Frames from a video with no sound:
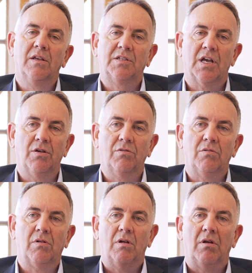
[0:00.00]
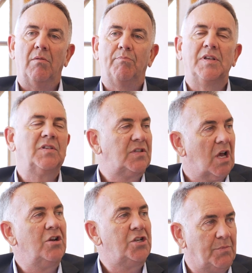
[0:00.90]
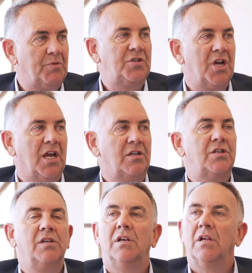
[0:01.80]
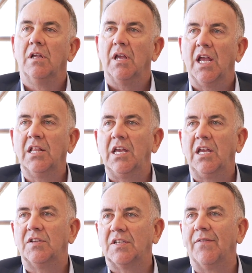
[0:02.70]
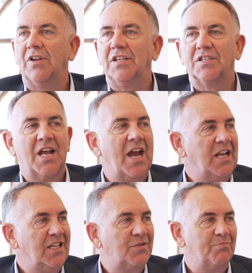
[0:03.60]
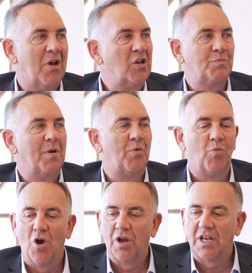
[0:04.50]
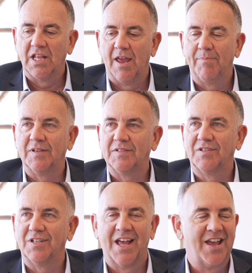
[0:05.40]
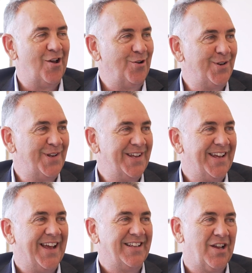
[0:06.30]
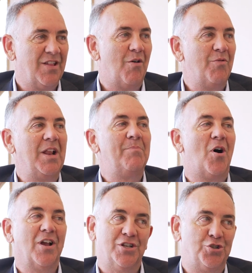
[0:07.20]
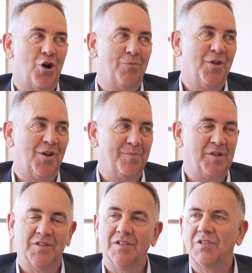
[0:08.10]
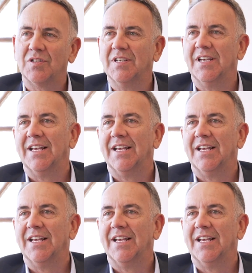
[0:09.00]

So business ownership has changed. In the 70s and 80s, most people worked in their business that they owned. So they were really buying a job, not a business.